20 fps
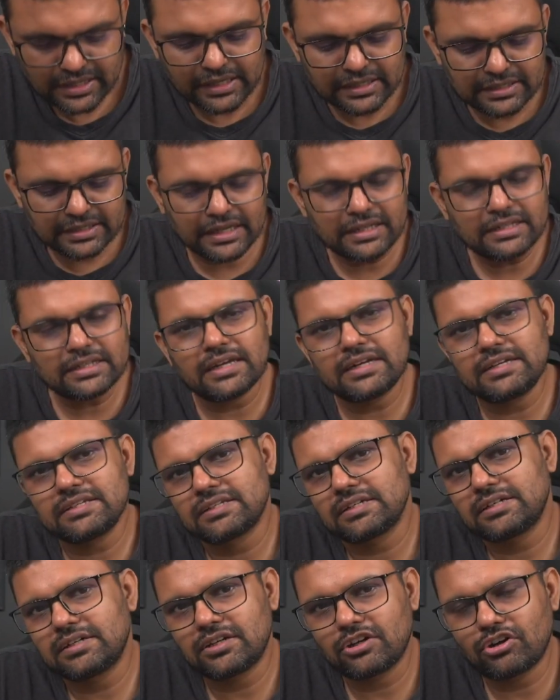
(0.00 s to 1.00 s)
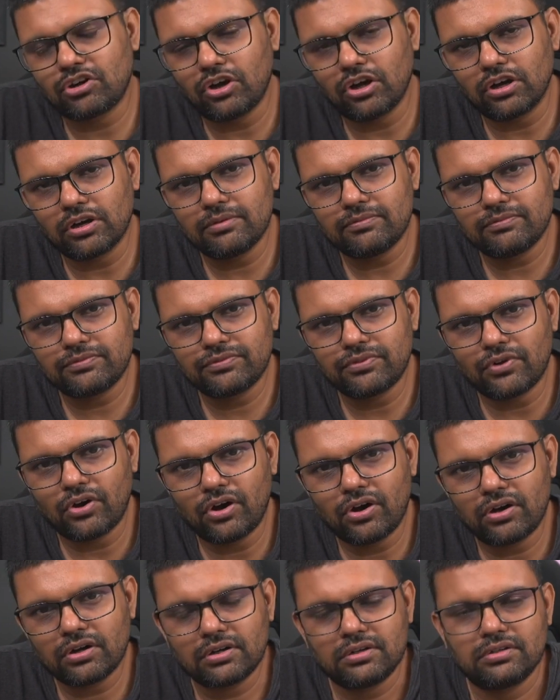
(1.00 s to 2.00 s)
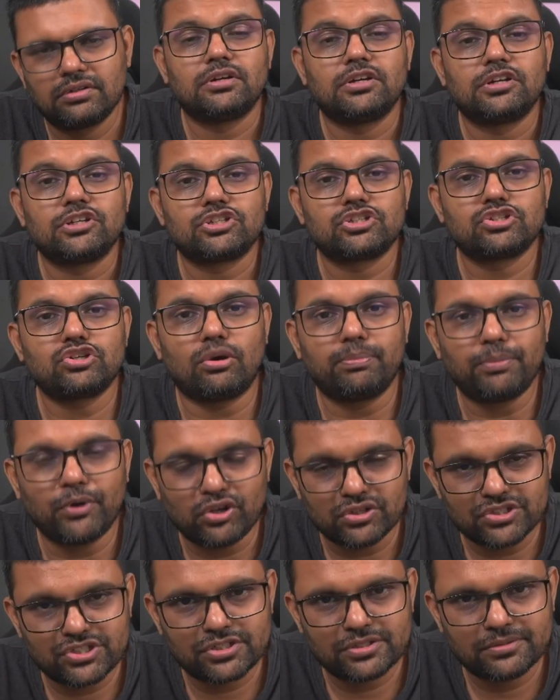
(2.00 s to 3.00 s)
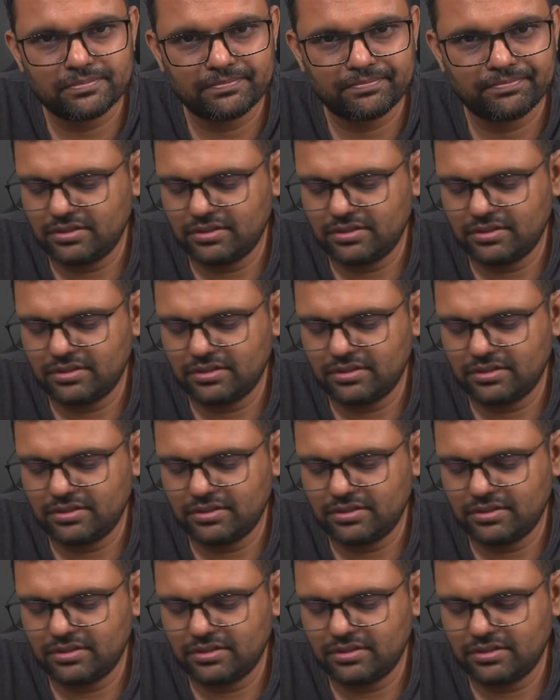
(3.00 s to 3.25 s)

Then there is a column for stop loss.